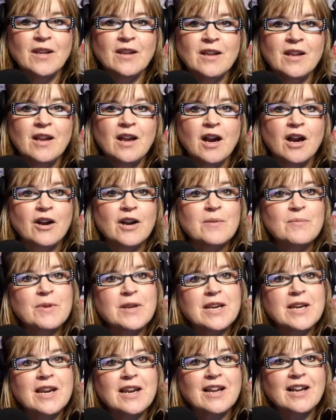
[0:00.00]
All right, but
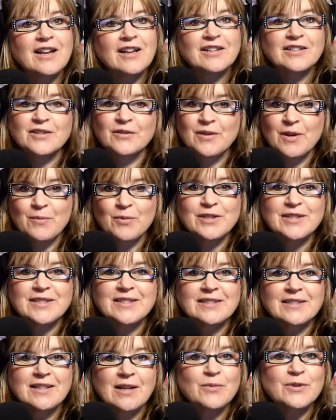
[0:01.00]
so number
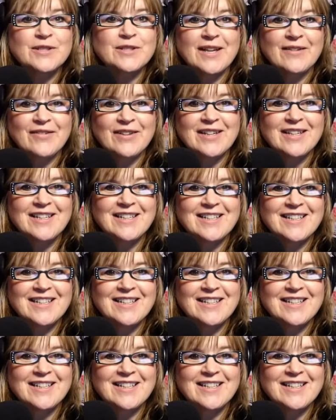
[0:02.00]
7